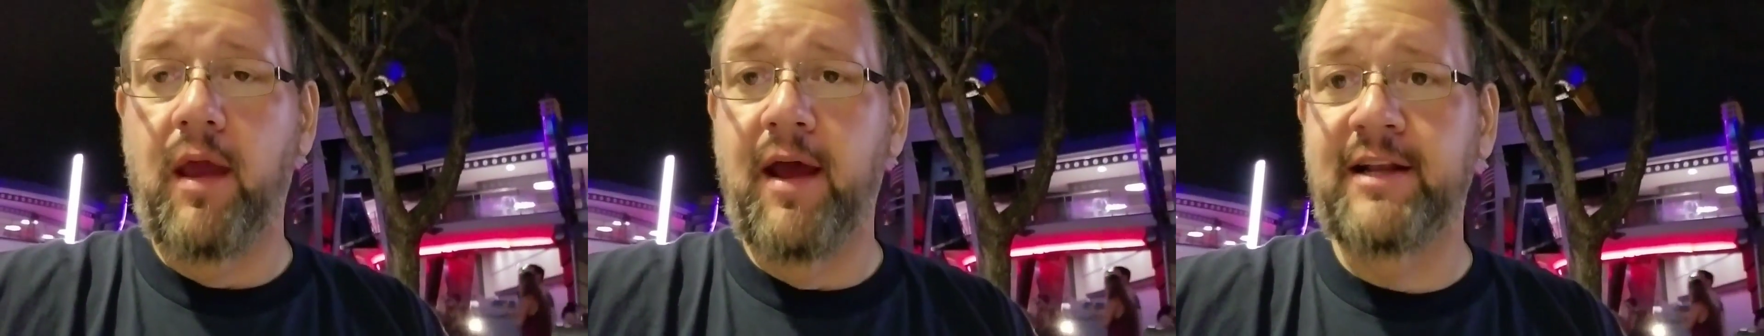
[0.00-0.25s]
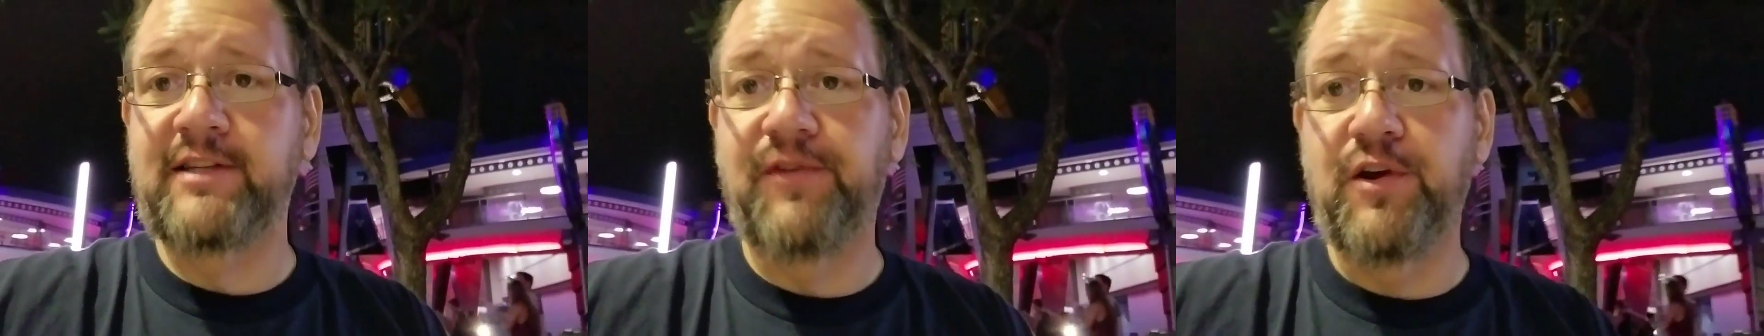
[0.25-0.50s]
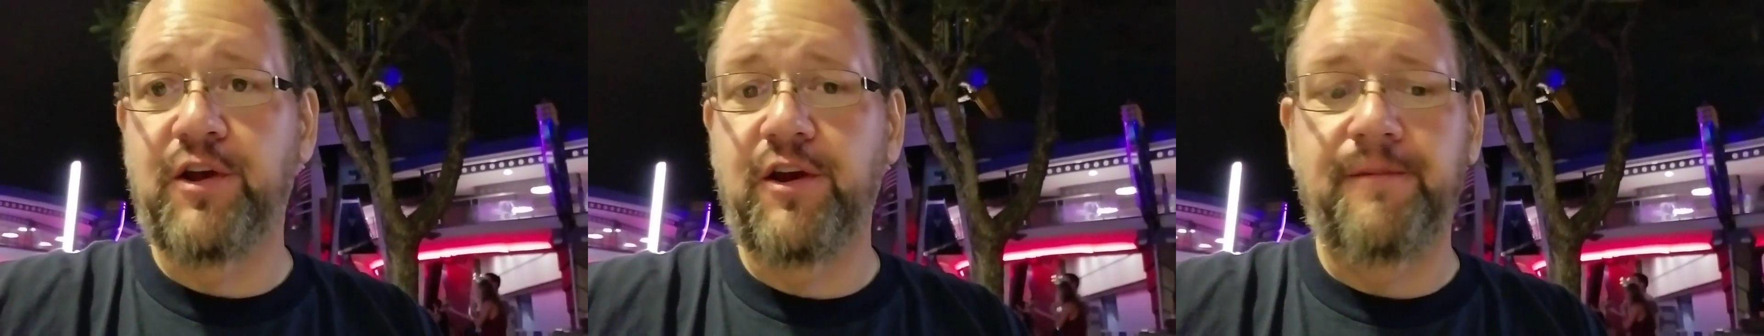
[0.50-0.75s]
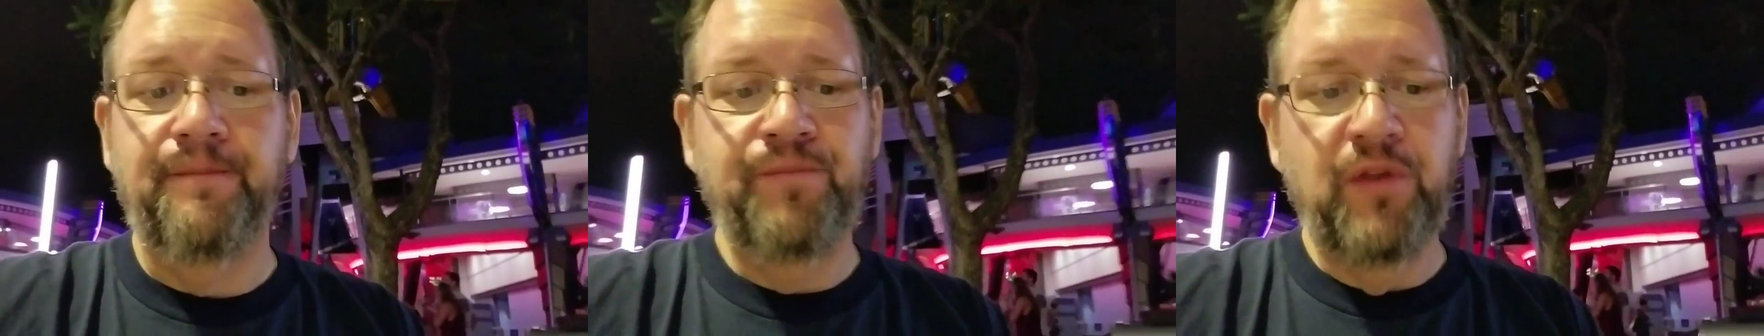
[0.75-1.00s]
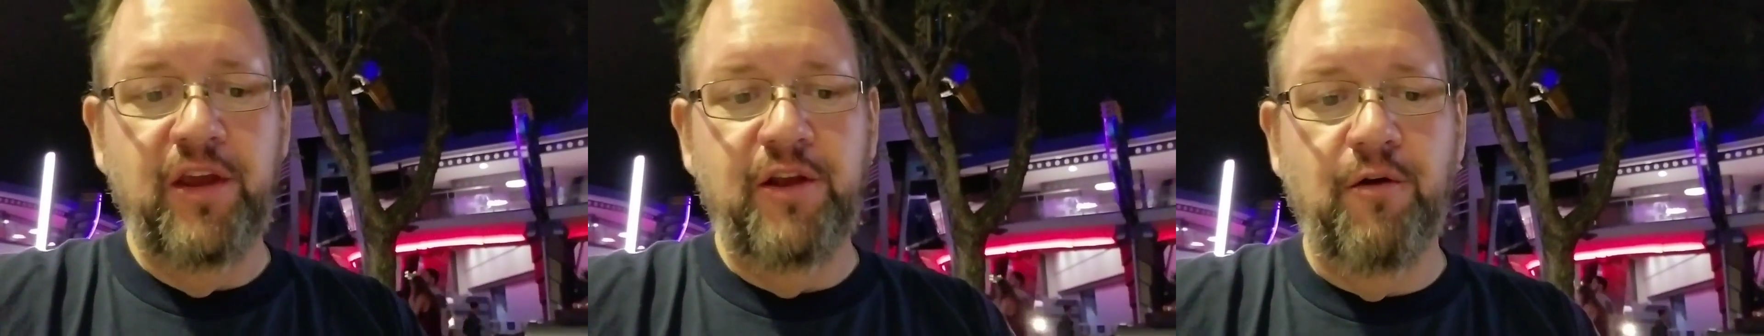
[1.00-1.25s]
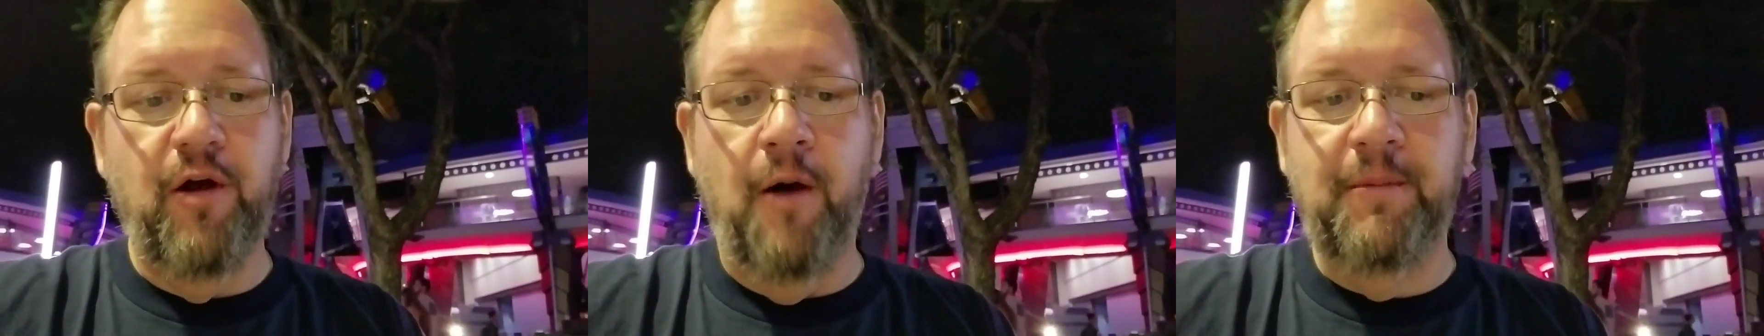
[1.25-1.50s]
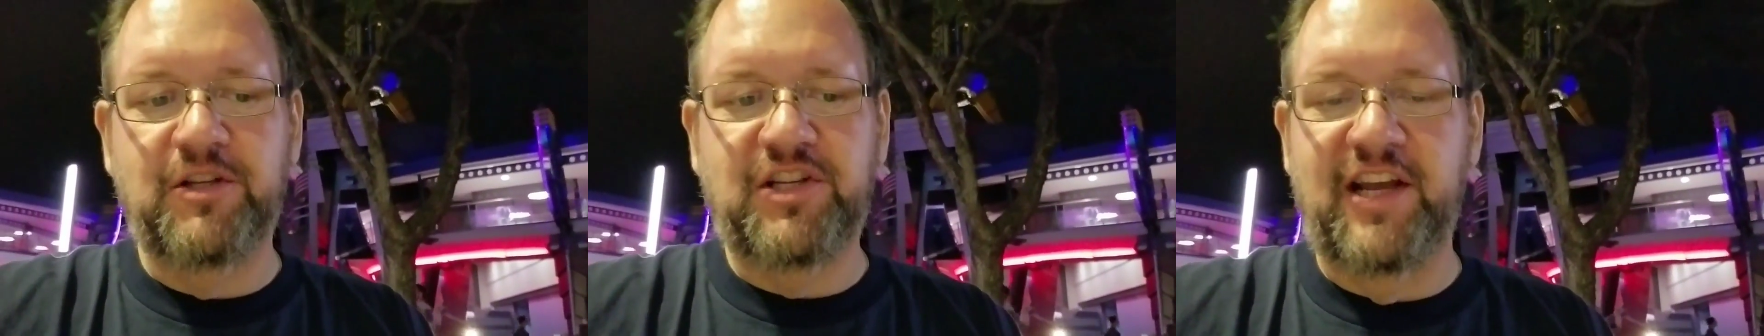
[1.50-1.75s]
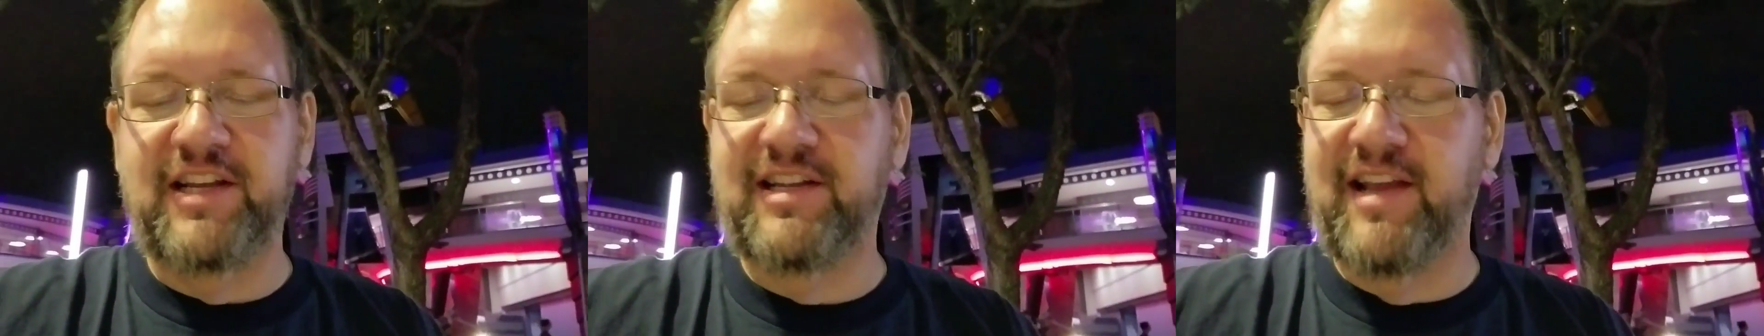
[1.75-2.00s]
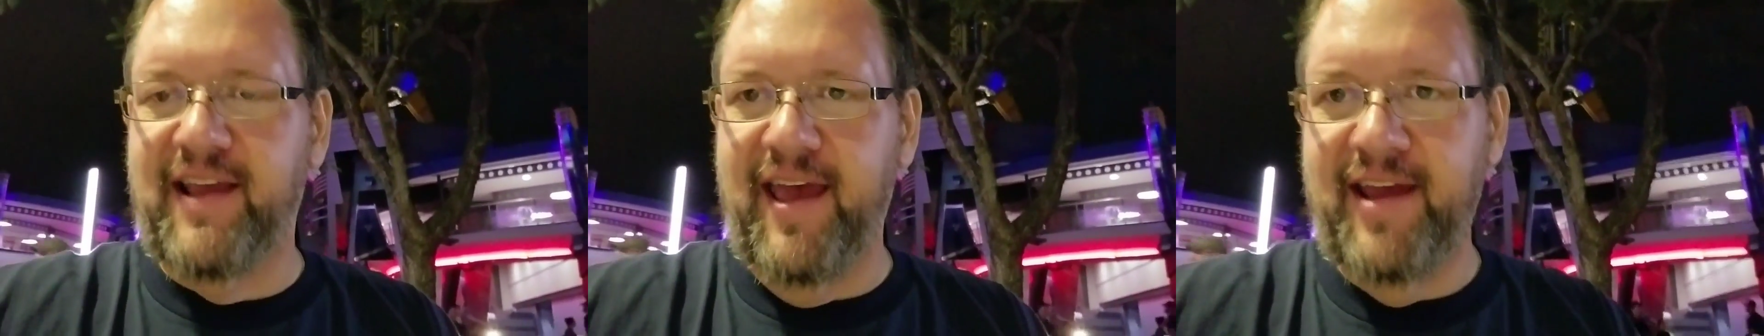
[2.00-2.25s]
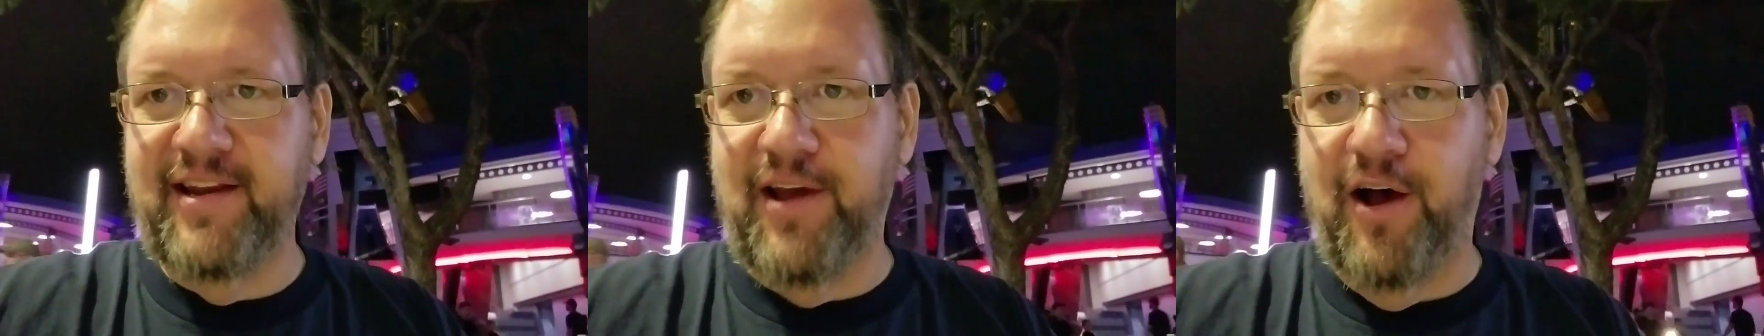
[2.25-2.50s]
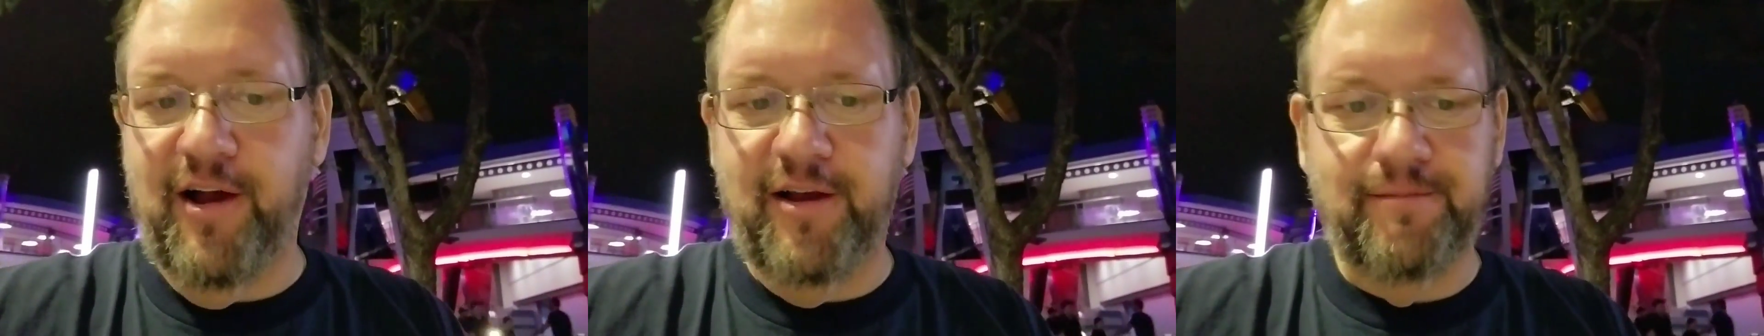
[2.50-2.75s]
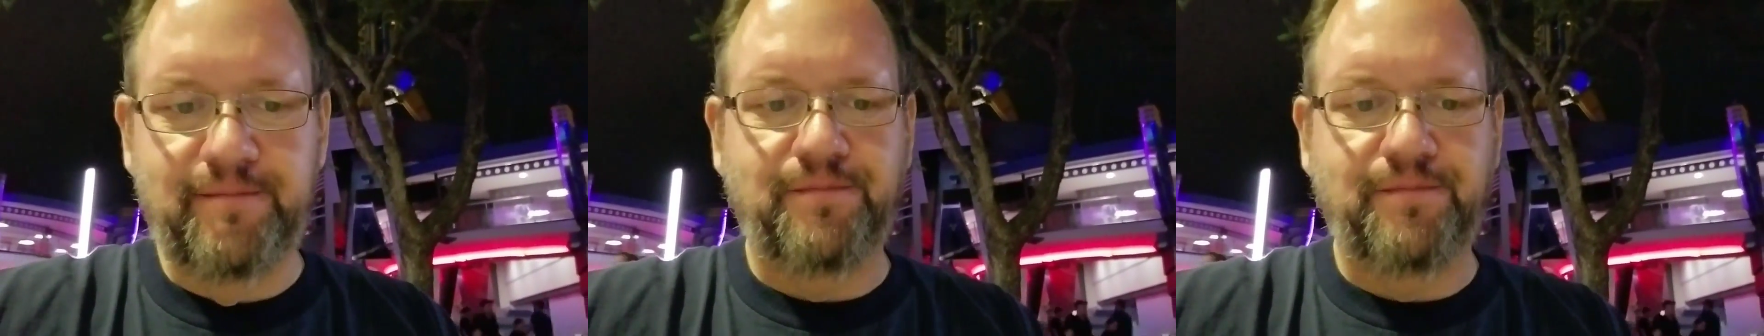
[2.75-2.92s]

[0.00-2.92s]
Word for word: That is very good. You know, it almost tastes like eggnog. It